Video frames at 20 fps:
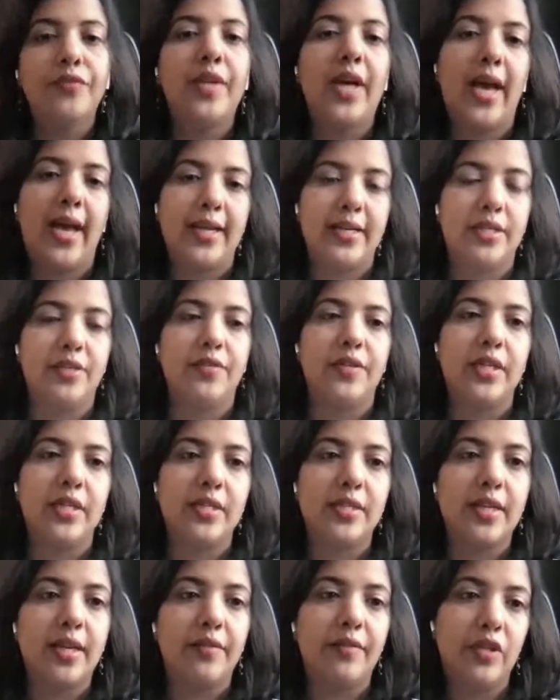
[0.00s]
of the
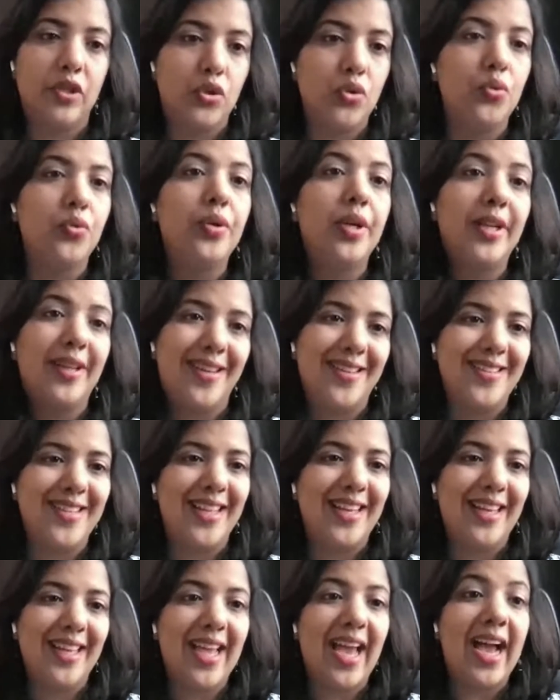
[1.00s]
activities that we do in our
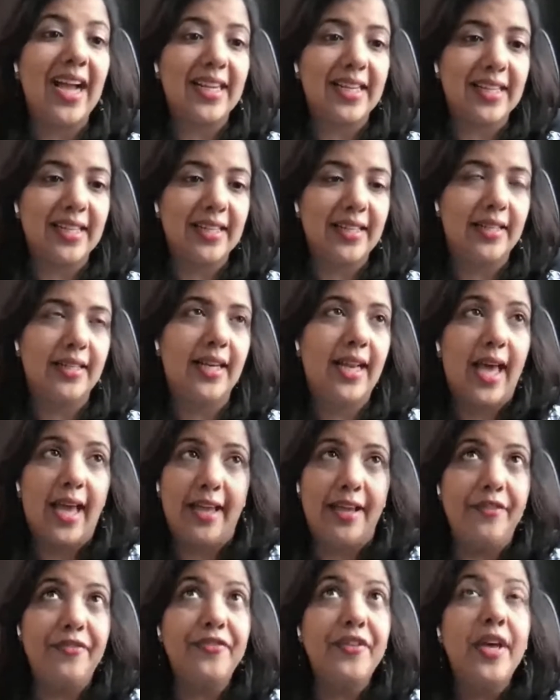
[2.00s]
daily
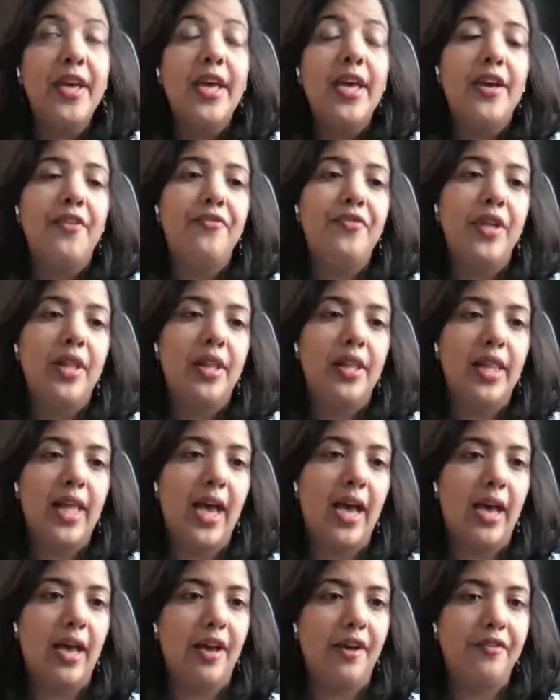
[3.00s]
life will
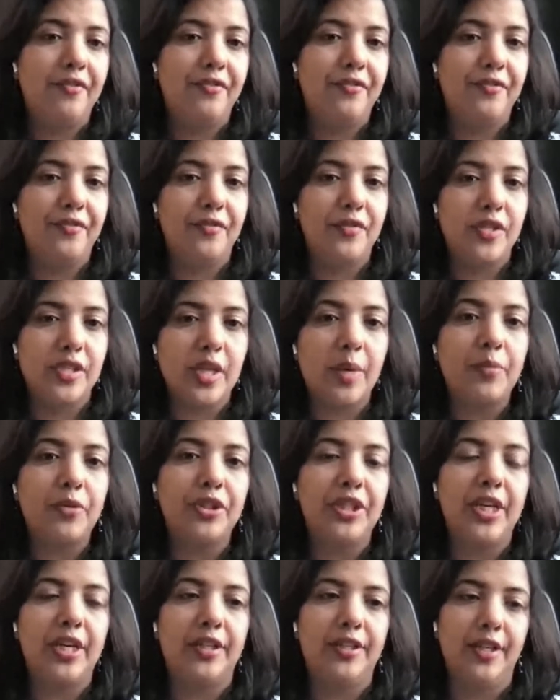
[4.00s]
have some of
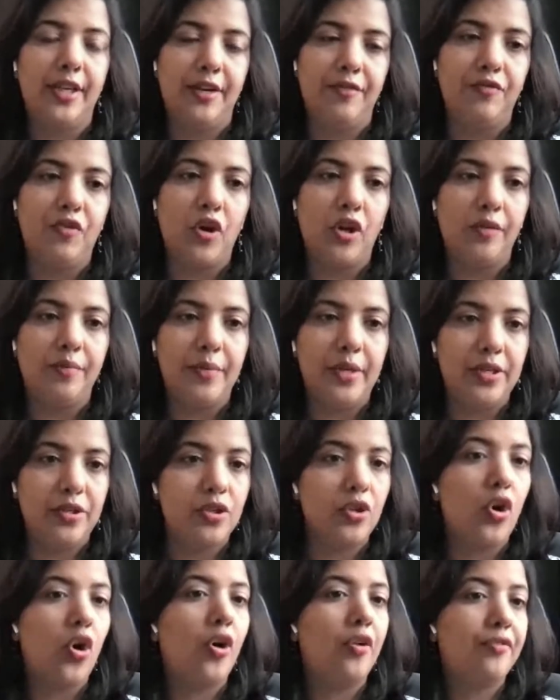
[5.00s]
the other involvement
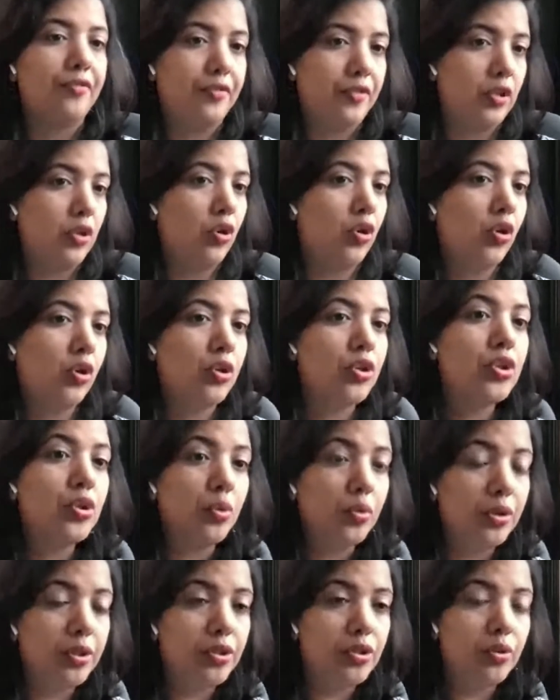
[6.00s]
of your
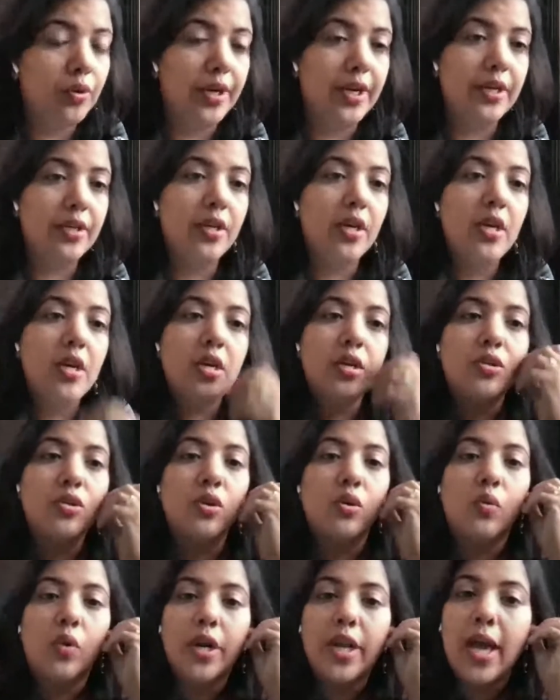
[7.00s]
shoulder joint.
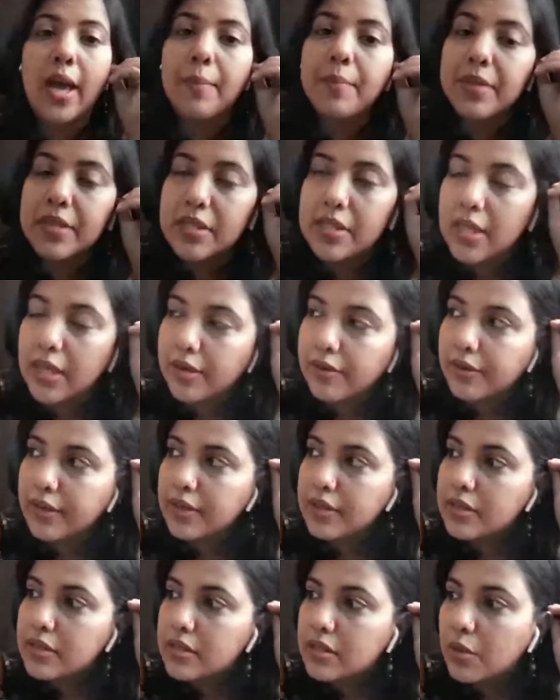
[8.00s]
So what happens there
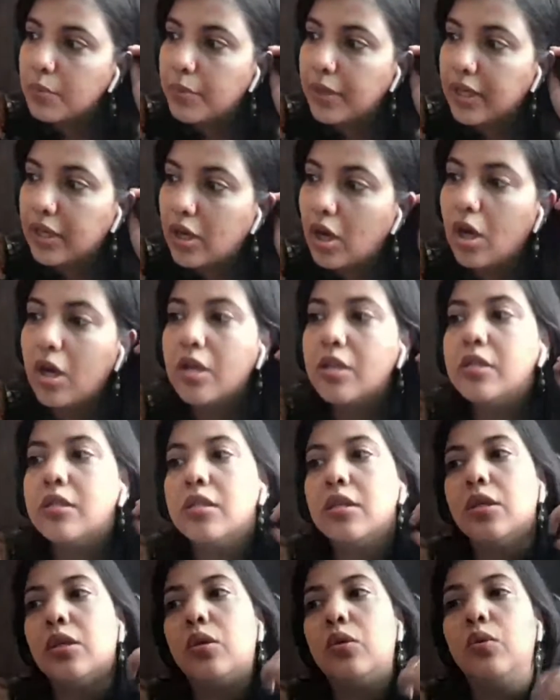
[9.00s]
is, because
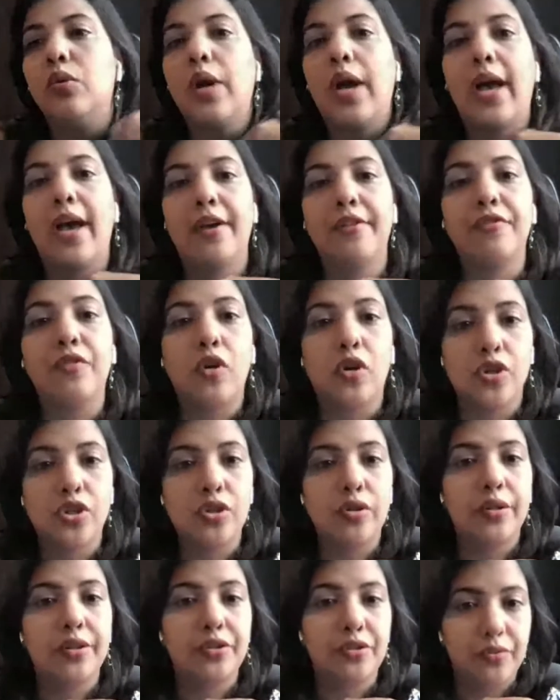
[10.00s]
you have
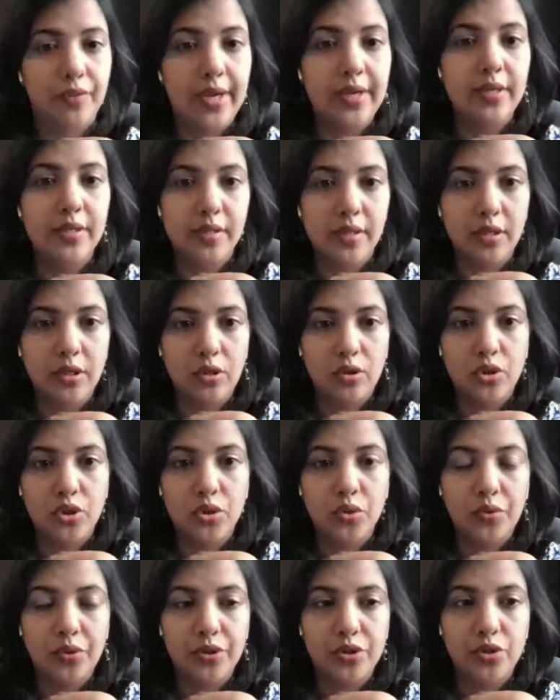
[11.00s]
osteoarthritis in your
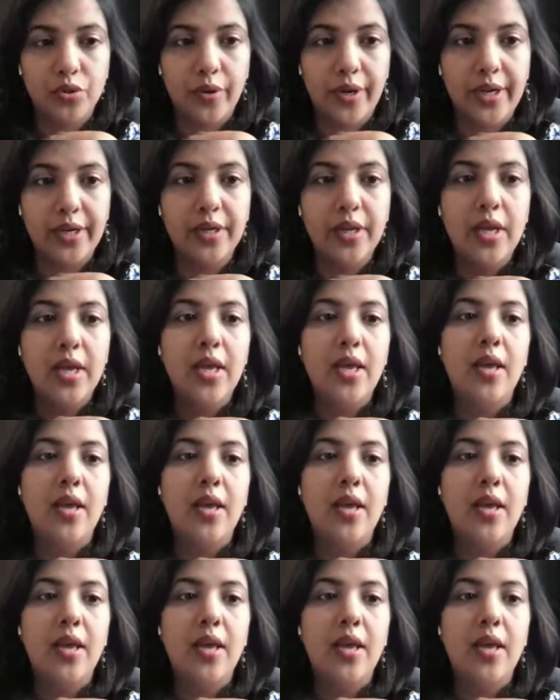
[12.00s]
shoulder joint,